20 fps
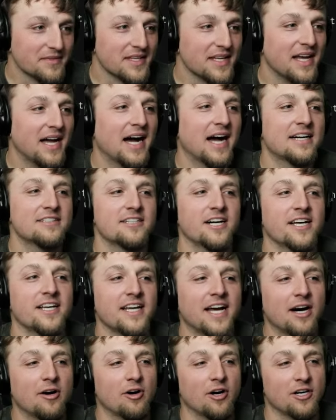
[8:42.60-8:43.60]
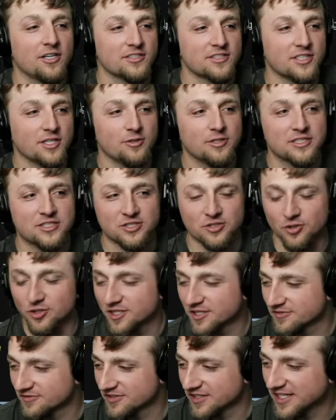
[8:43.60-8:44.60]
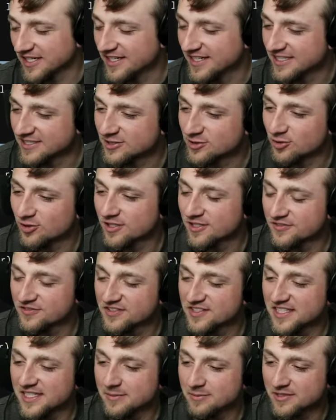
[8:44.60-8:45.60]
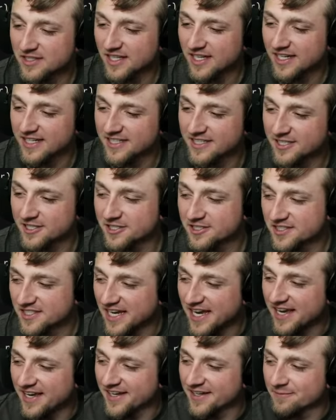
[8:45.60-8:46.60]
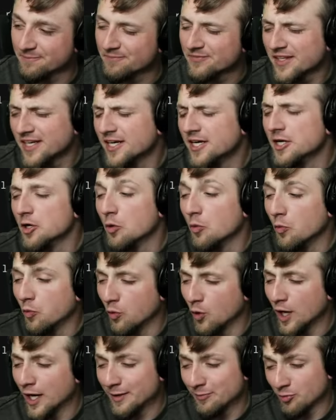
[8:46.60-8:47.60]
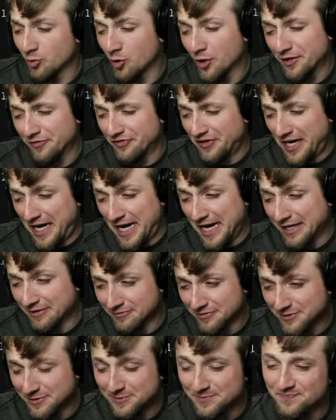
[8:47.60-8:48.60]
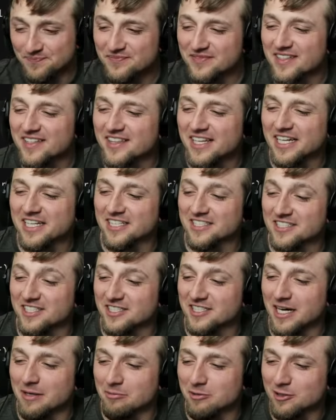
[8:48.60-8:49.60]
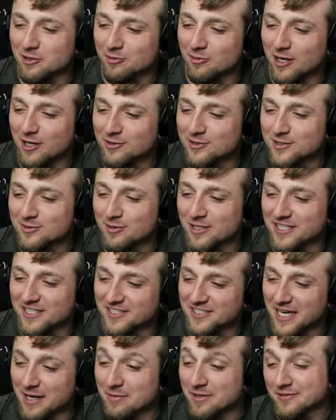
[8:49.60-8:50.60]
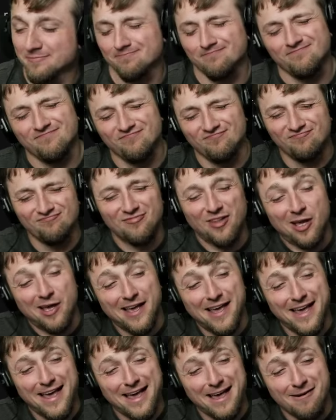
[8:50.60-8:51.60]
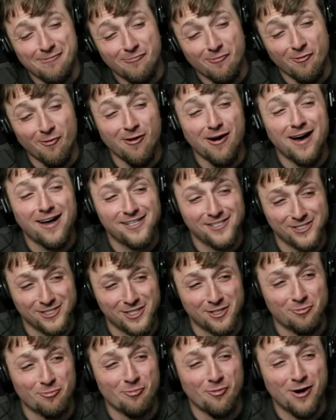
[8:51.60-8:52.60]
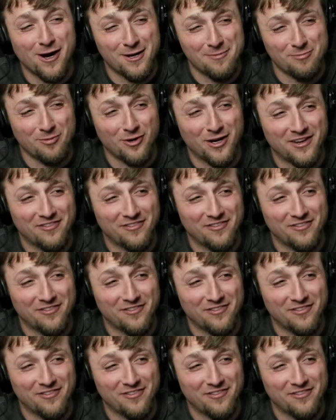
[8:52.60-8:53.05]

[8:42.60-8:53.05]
I like how also it sort of seems like you're saying 1.5. Like, cause the double quotes when you're typing, sure, 1 point.